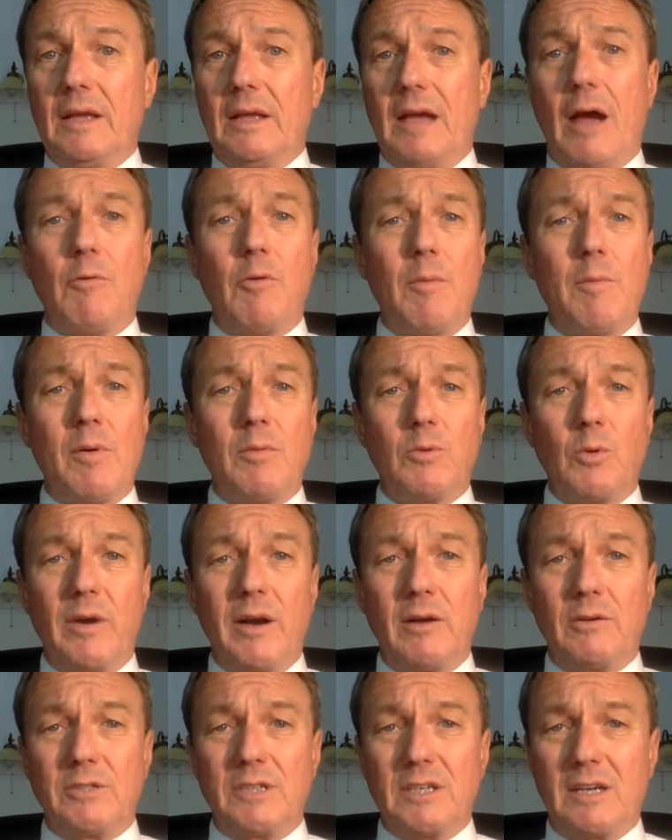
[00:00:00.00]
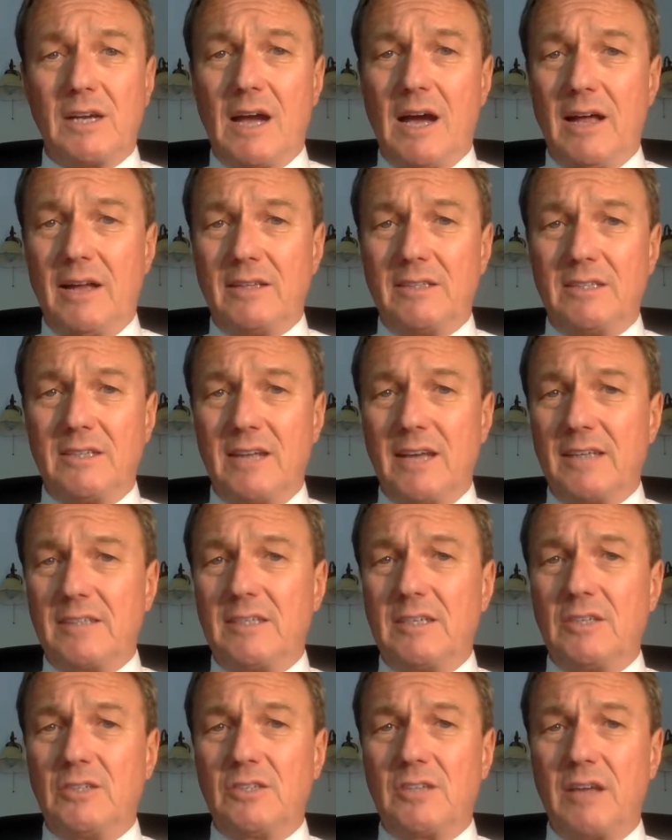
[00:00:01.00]
I remember when I was in college in
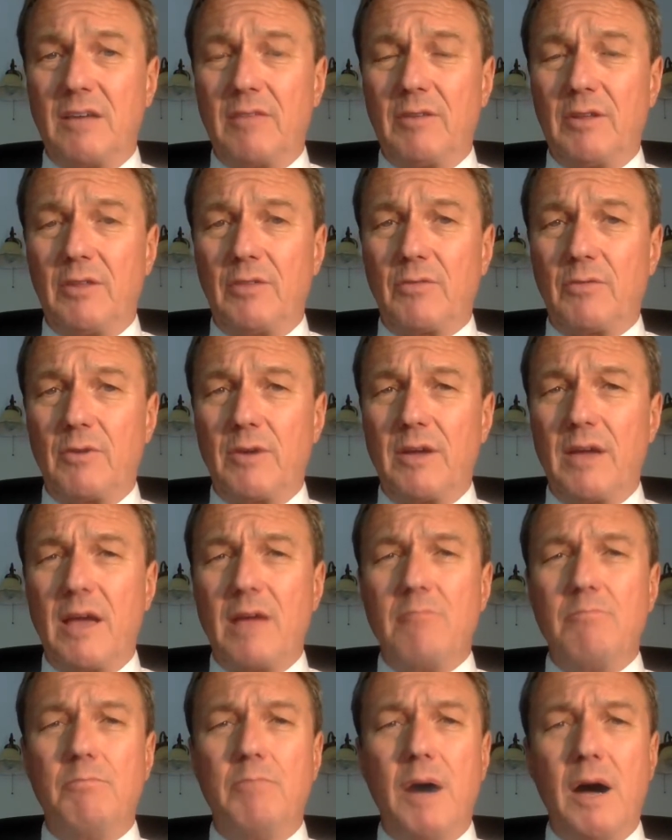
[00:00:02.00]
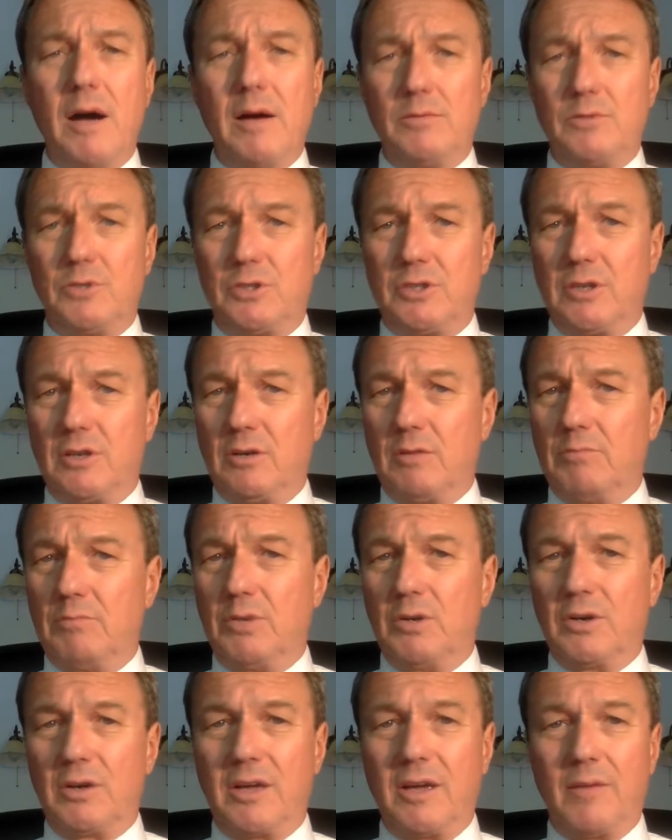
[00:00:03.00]
1973, a bombshell
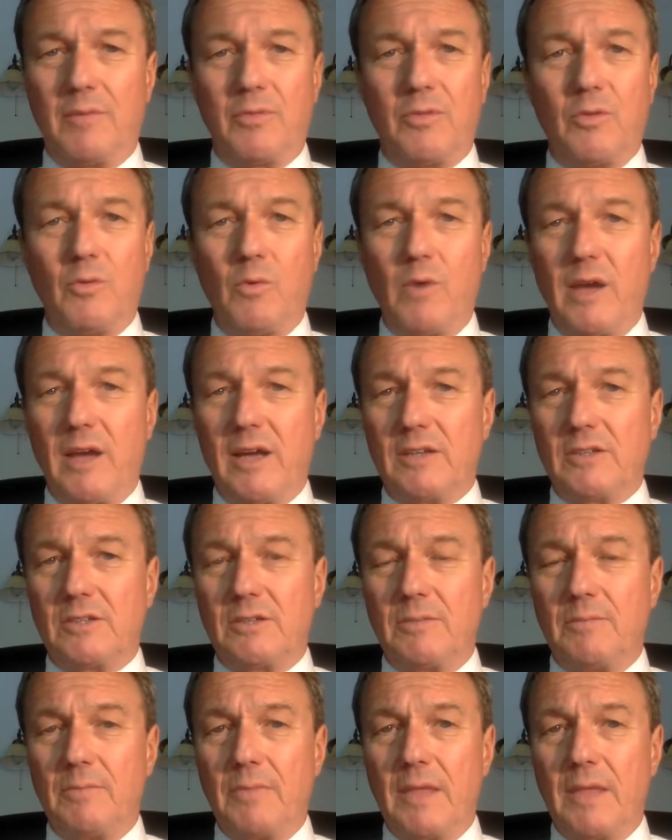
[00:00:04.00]
book hit the West.